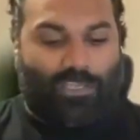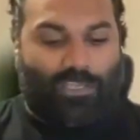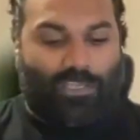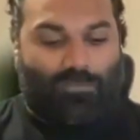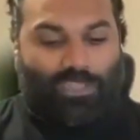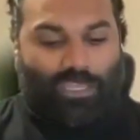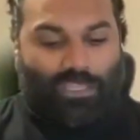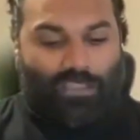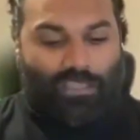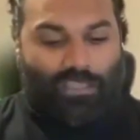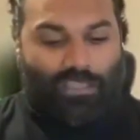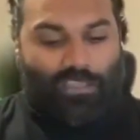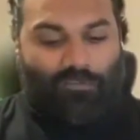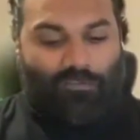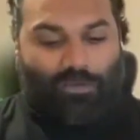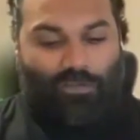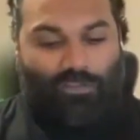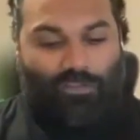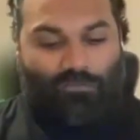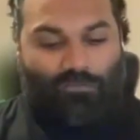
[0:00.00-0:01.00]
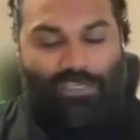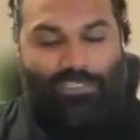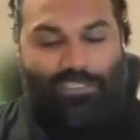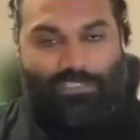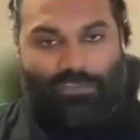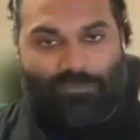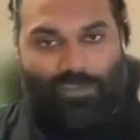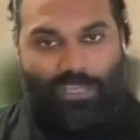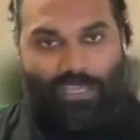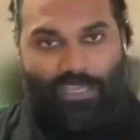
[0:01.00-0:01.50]
But then like you've got the rest
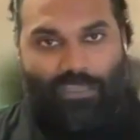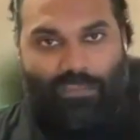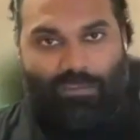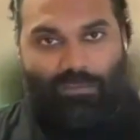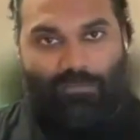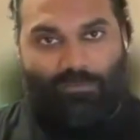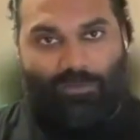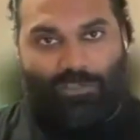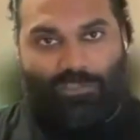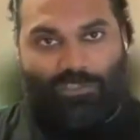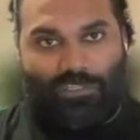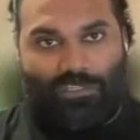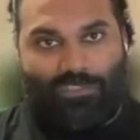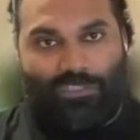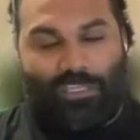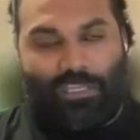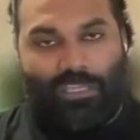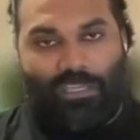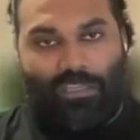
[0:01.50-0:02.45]
of it, which is